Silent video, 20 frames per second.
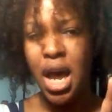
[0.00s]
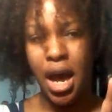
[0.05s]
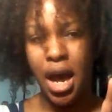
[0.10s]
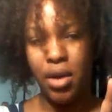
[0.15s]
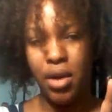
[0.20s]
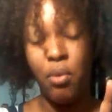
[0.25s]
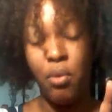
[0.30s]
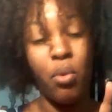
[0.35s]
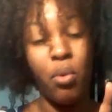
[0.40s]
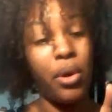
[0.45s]
I
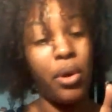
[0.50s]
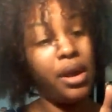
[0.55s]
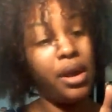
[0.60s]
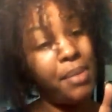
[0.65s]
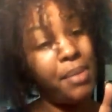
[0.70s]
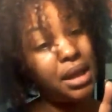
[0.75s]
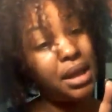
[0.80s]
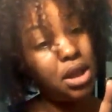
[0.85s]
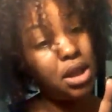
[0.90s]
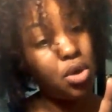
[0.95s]
don't worry
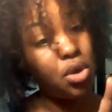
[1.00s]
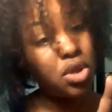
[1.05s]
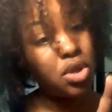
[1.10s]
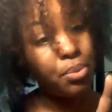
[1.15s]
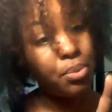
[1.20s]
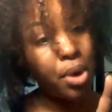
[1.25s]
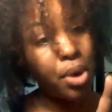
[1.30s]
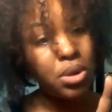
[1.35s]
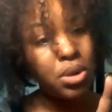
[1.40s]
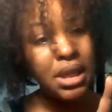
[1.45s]
about the use
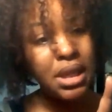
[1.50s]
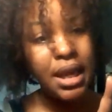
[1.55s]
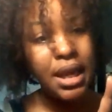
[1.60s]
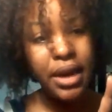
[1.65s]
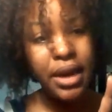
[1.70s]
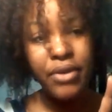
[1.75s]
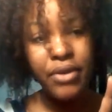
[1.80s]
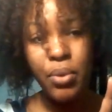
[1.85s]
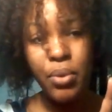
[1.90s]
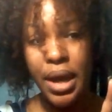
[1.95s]
of
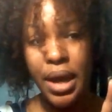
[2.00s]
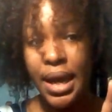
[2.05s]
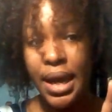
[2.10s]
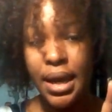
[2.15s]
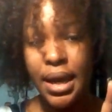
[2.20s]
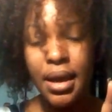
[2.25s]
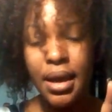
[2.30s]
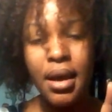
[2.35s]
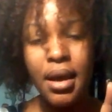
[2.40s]
protein every week.